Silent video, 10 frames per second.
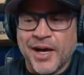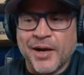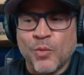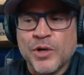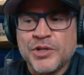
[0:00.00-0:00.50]

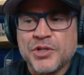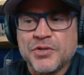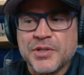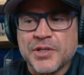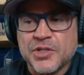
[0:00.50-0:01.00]
Would you
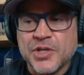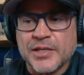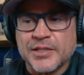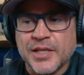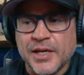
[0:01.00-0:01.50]

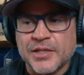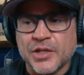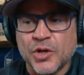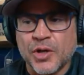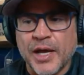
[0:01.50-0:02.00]
suggest that it's a
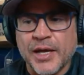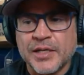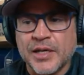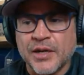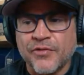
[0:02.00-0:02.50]
good
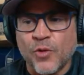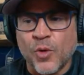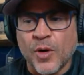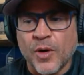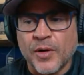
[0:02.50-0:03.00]
idea
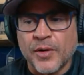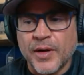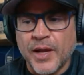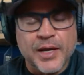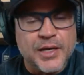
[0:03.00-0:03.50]
for
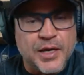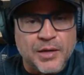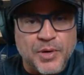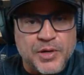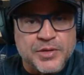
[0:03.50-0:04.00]
any
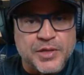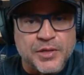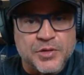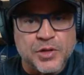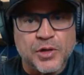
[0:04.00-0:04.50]
young person
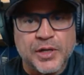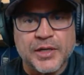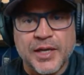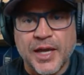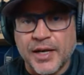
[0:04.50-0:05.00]
who's looking
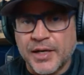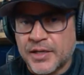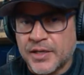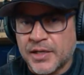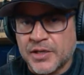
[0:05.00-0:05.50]
to get into
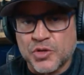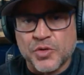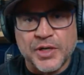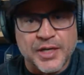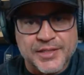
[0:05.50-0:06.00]
the
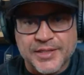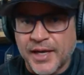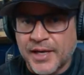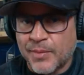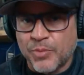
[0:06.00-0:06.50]
industry to get
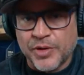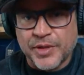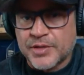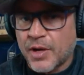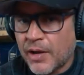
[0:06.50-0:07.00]
signed up with
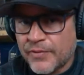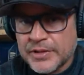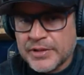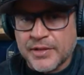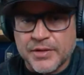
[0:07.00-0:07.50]
this?
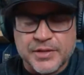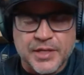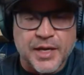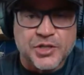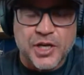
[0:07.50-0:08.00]
Obviously, there's
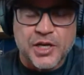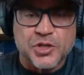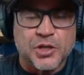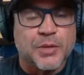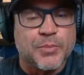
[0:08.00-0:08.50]
the
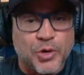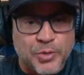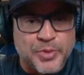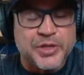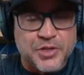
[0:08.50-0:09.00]
educational
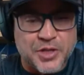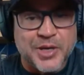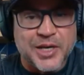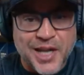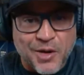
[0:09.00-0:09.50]
component, but there's going to
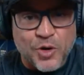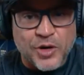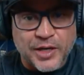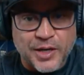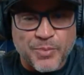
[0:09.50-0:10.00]
be a
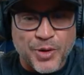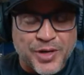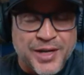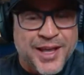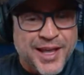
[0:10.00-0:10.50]
networking
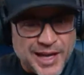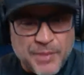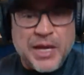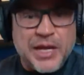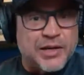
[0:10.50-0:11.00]
component, and it
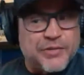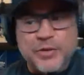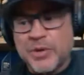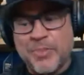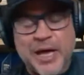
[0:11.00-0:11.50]
may not
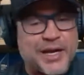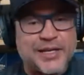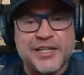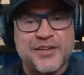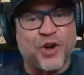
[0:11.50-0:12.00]
even be a bad
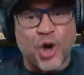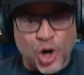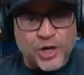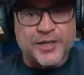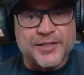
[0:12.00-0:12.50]
idea for
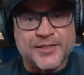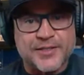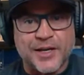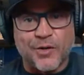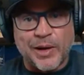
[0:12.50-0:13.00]

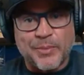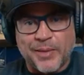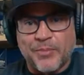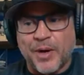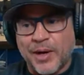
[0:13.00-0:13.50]
artists.
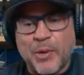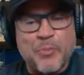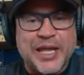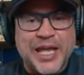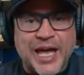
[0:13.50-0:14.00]
I'm a
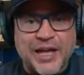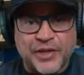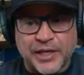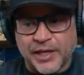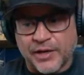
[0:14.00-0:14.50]
big
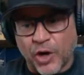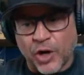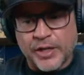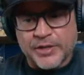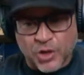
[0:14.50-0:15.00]
advocate of
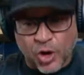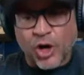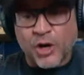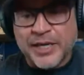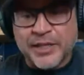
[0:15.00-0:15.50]
artists
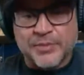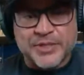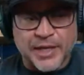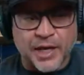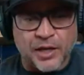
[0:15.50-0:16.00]
arming
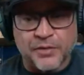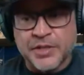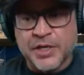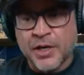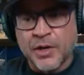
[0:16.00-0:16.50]

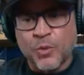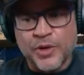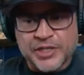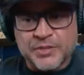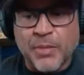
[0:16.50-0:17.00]
themselves
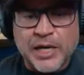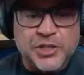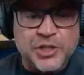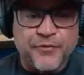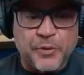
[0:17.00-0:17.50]
with as
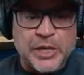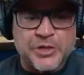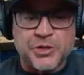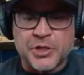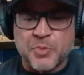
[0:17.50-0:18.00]
much
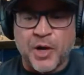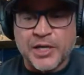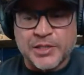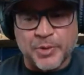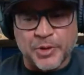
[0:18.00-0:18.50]
information as
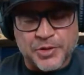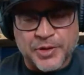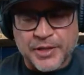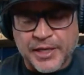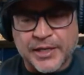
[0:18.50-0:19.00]
possible so
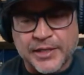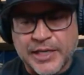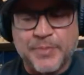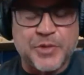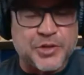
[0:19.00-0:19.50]
that they can
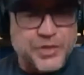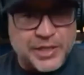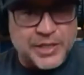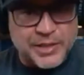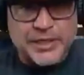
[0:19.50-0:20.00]
keep their
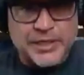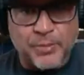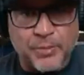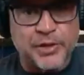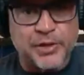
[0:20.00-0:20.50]
teams
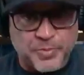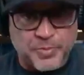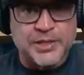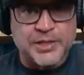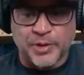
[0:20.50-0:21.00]
accountable and
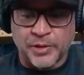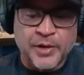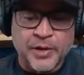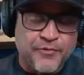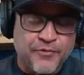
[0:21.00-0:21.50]
responsible
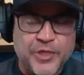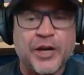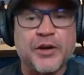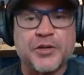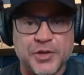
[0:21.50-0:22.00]
for
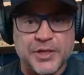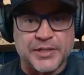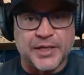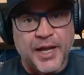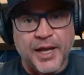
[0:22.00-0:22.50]
their duties
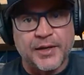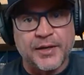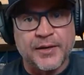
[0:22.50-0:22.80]
at hand.